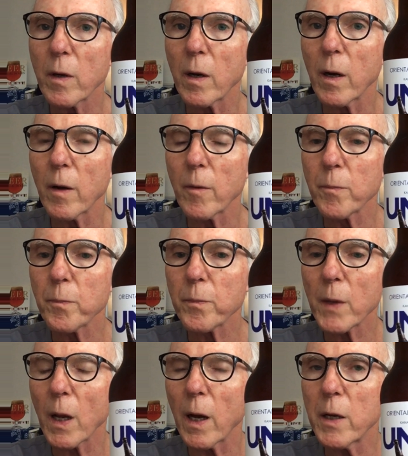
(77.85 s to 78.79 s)
Uh,
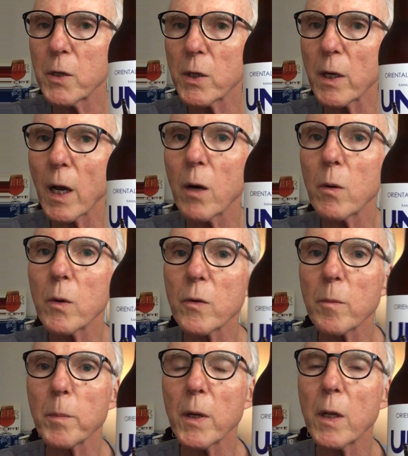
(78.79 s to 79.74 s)
uh, Ishikawa is
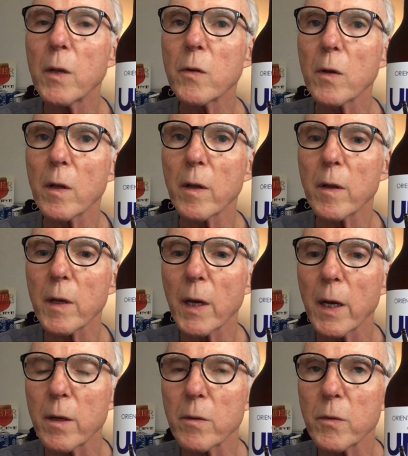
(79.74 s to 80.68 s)
a peninsula that
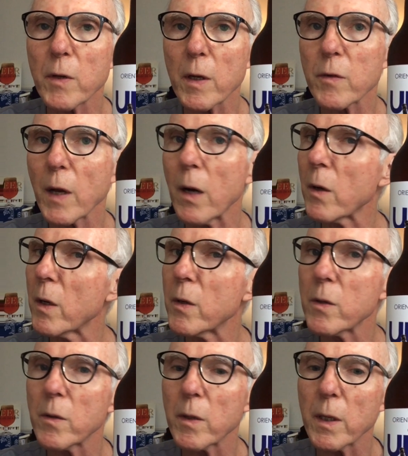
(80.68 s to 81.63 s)
kind of sticks out
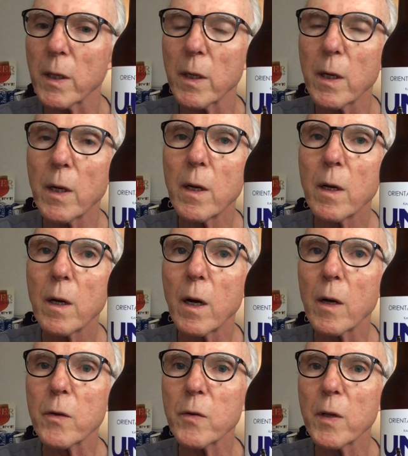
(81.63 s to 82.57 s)
into the
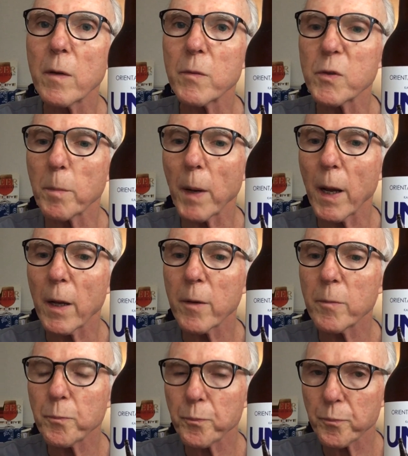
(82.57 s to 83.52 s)
uh, Sea of
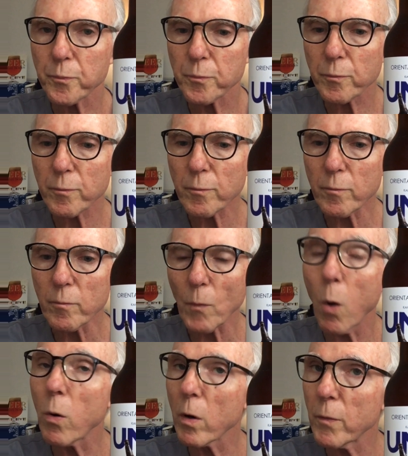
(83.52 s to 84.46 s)
Japan,
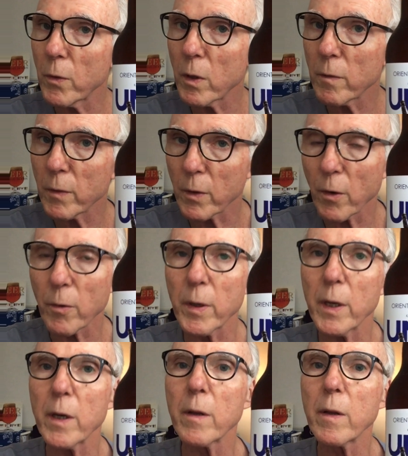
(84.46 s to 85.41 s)
or if you live in
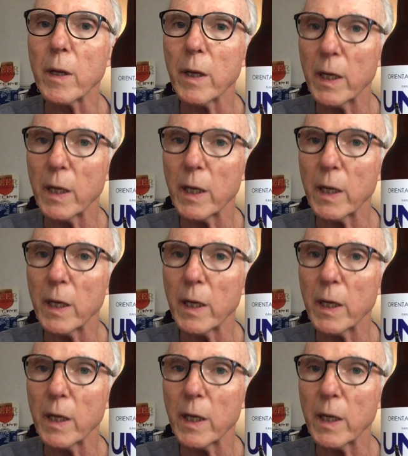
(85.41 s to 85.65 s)
Korea, the